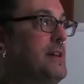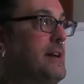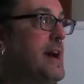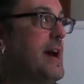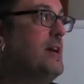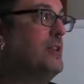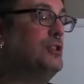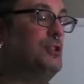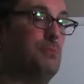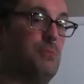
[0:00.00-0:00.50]

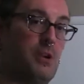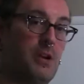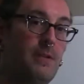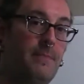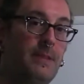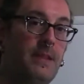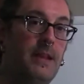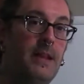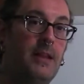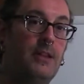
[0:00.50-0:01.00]

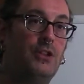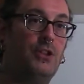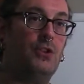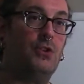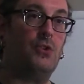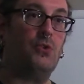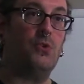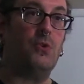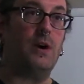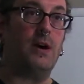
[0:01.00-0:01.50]
algebra
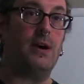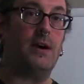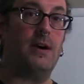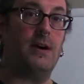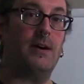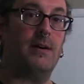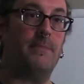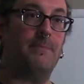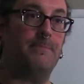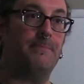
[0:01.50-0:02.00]

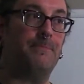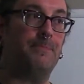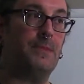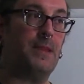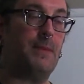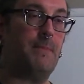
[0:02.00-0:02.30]
to